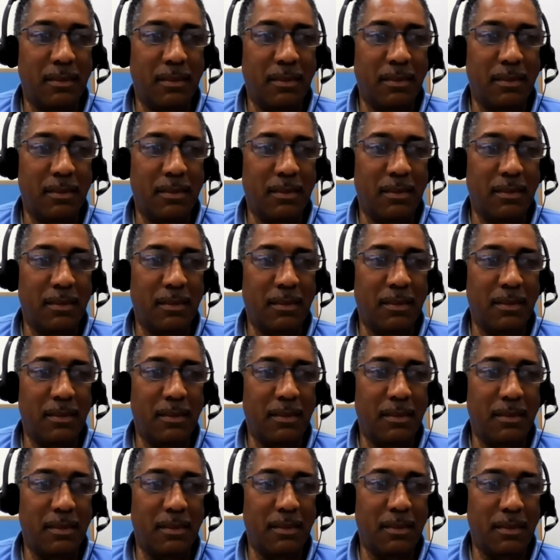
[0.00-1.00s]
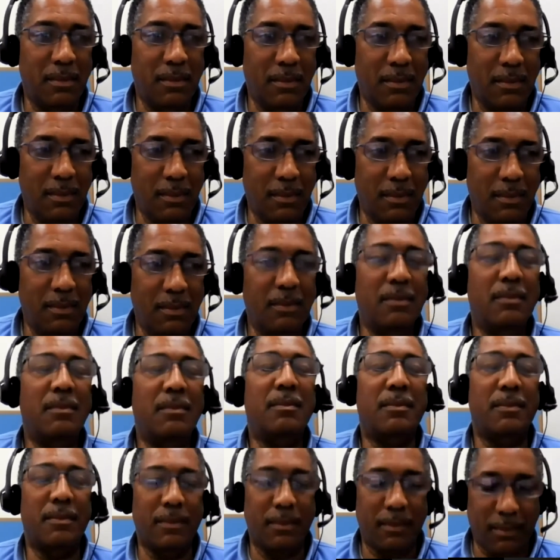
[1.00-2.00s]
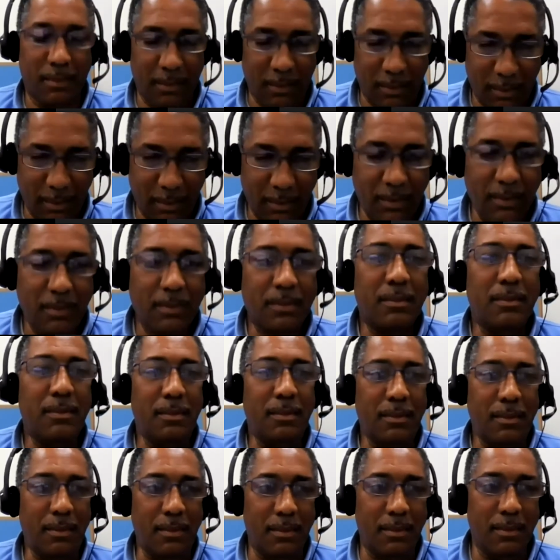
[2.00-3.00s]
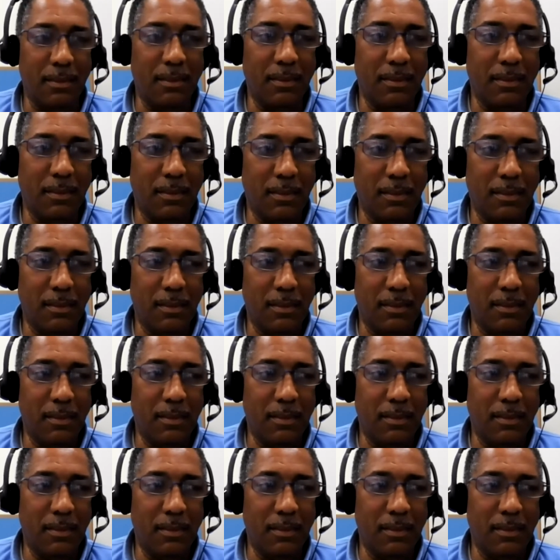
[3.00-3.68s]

(not speaking)